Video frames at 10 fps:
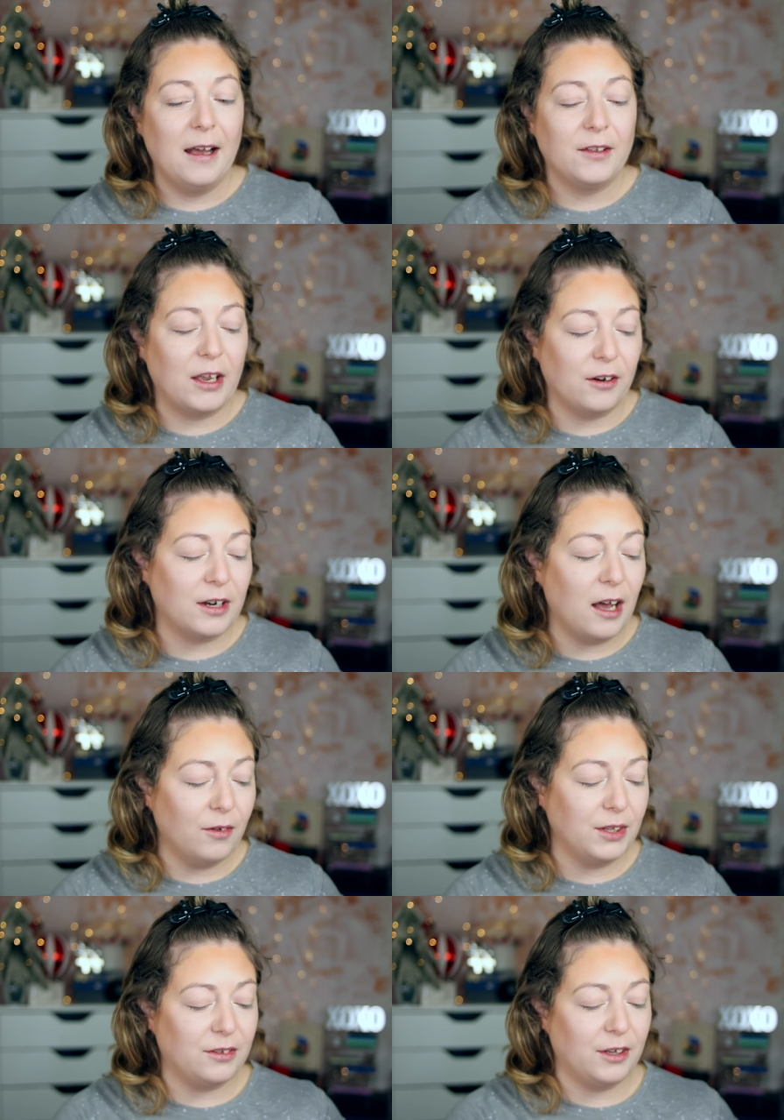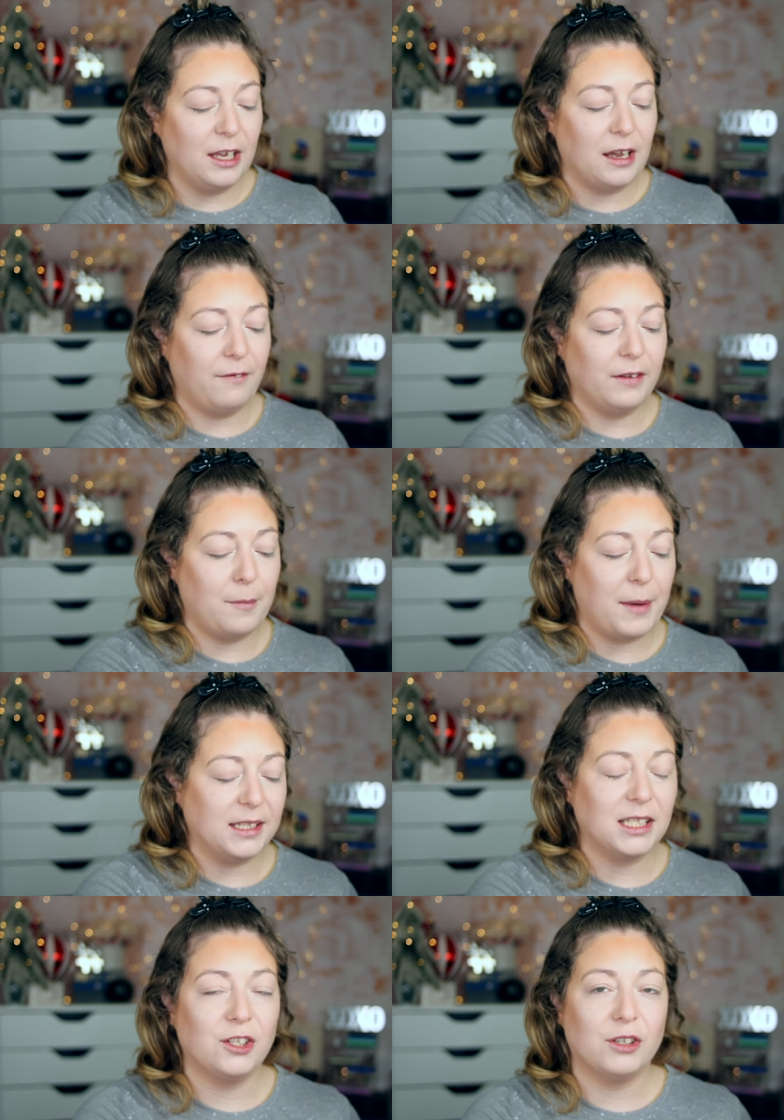they're not only looking out for the
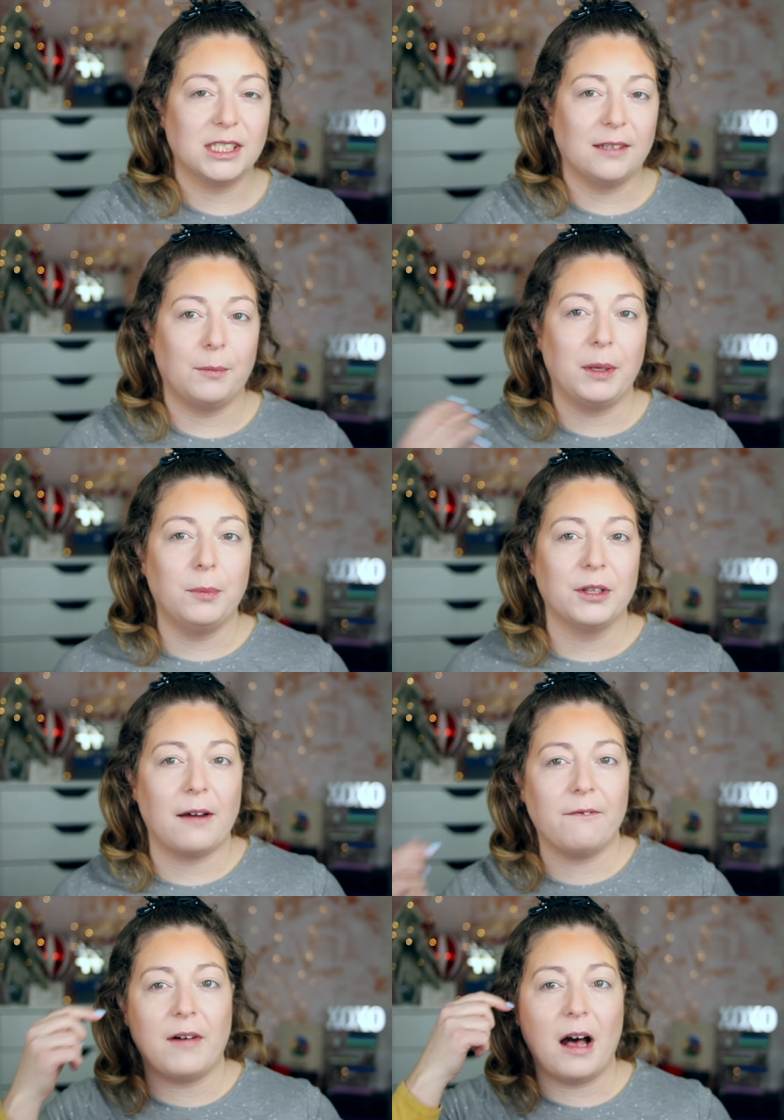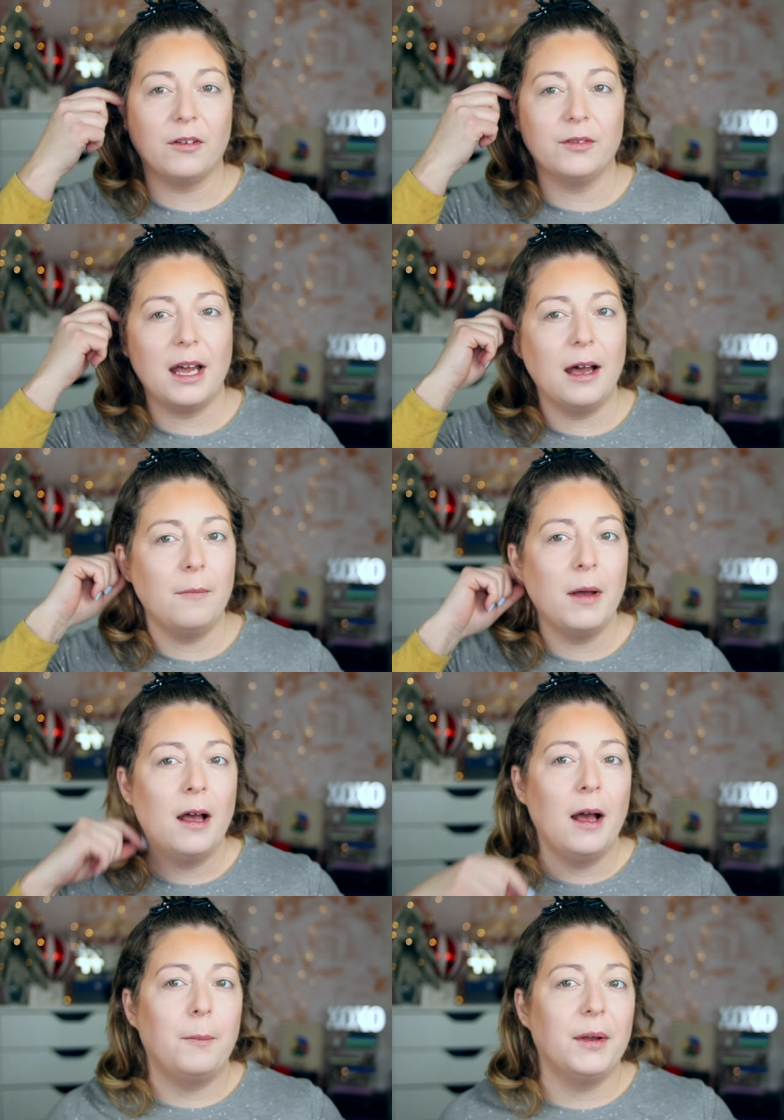best interest of the people that follow them,
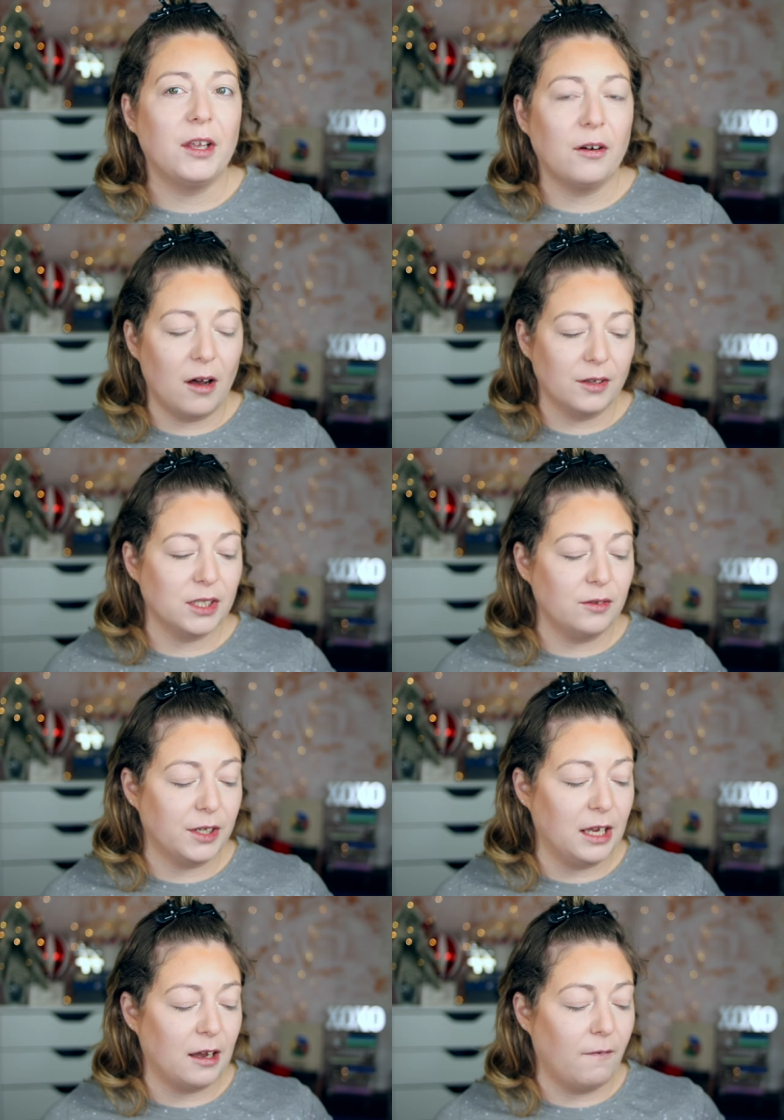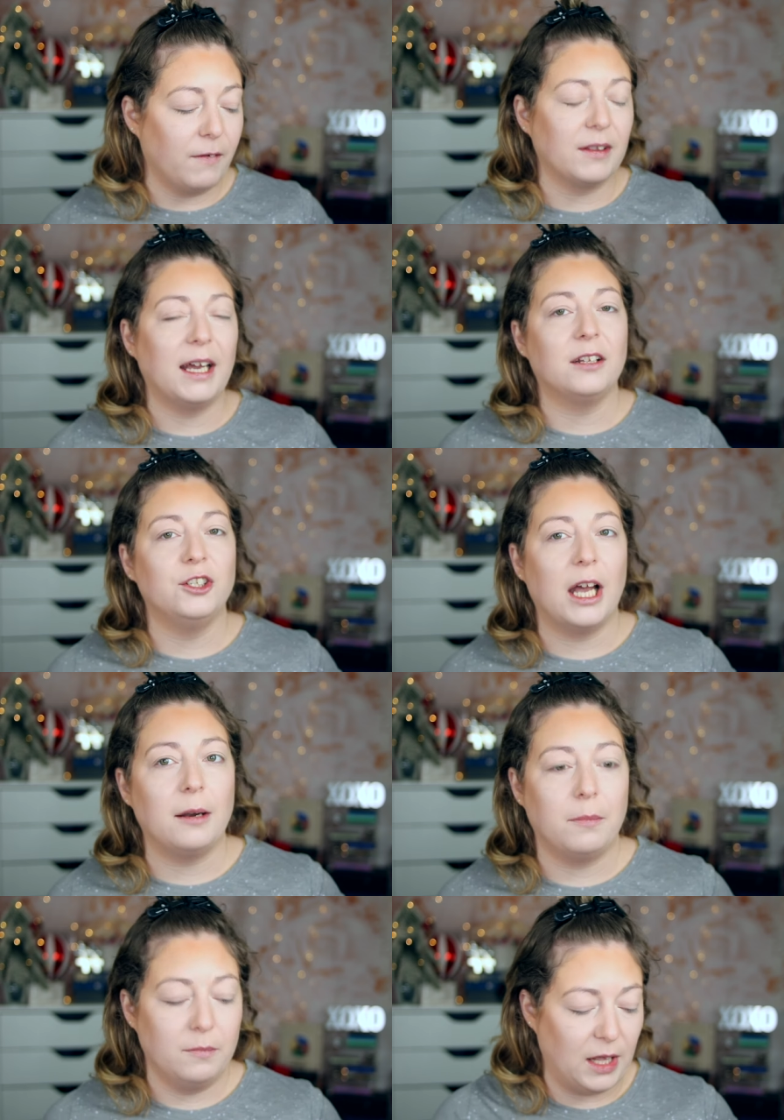but they're also looking out for like
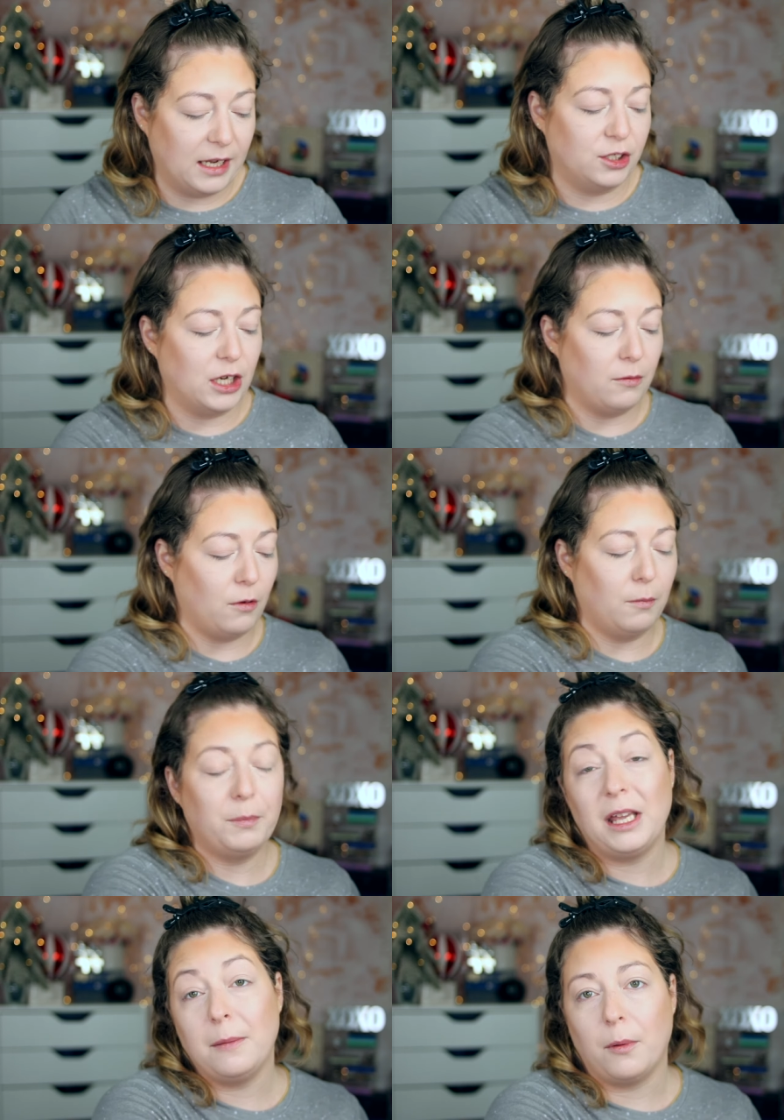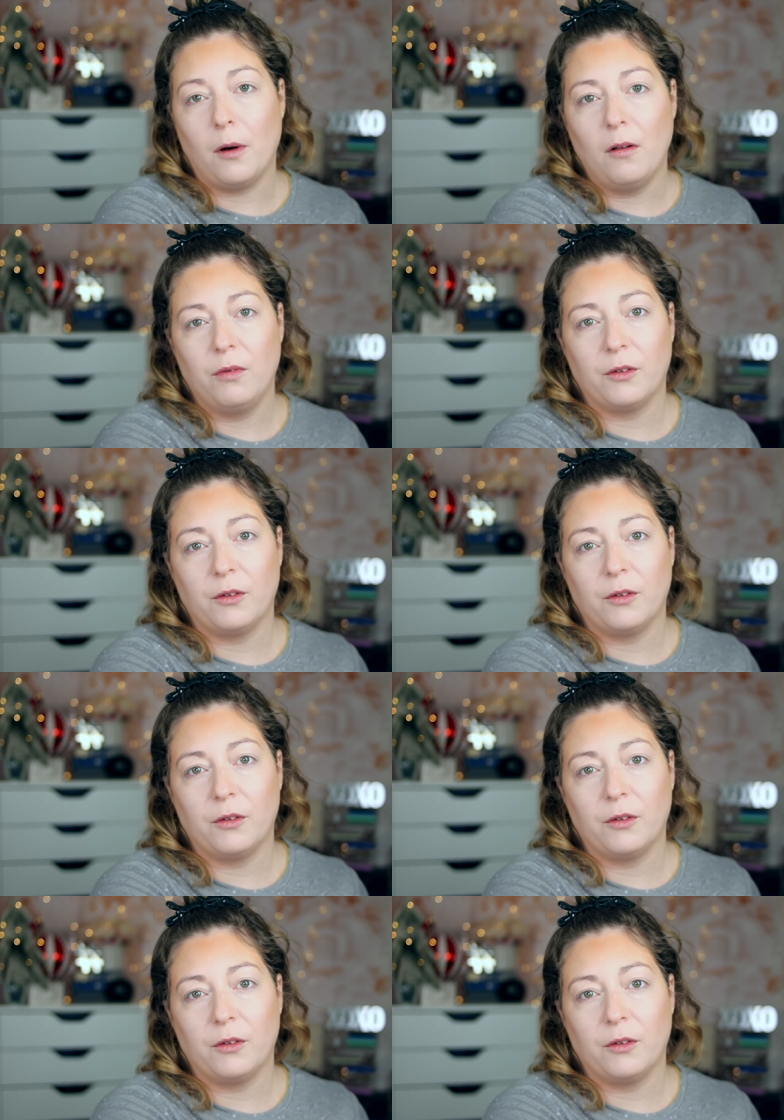gen like general people.